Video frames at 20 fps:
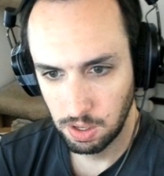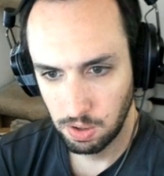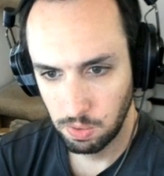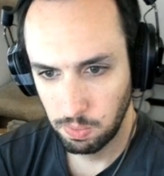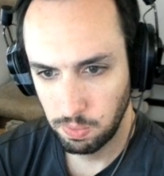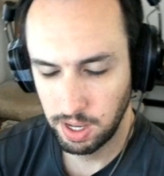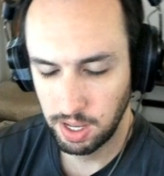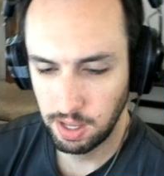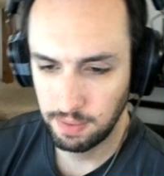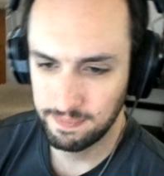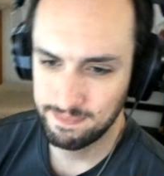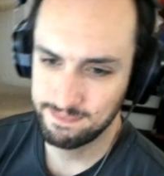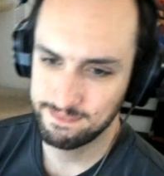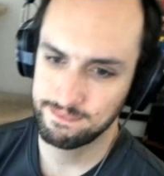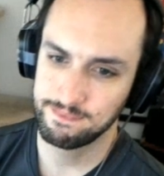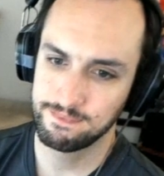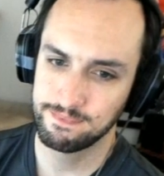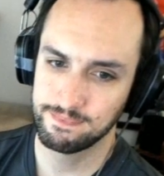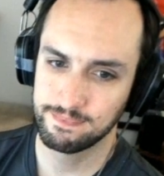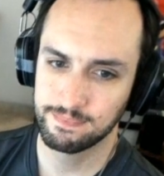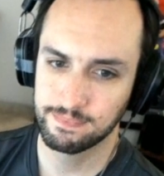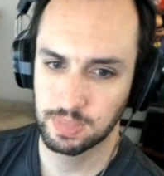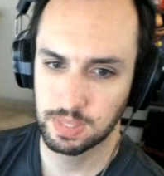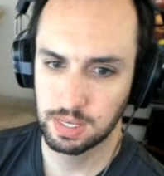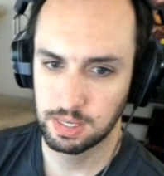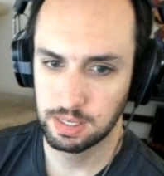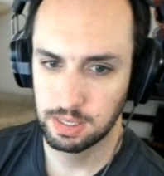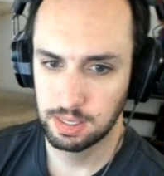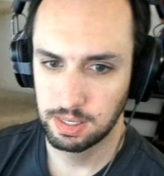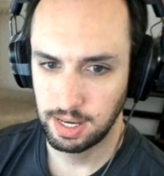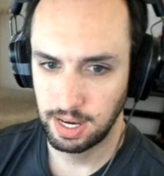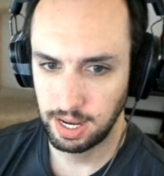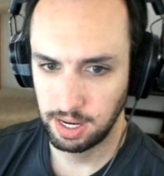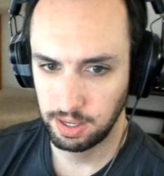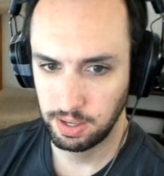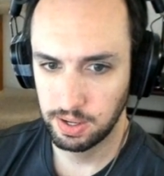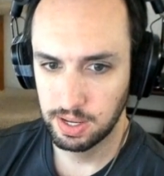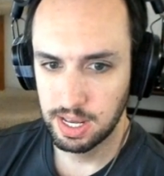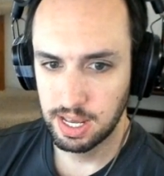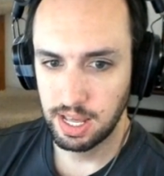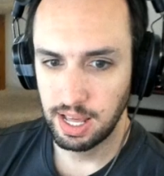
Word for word: Well, I don't know.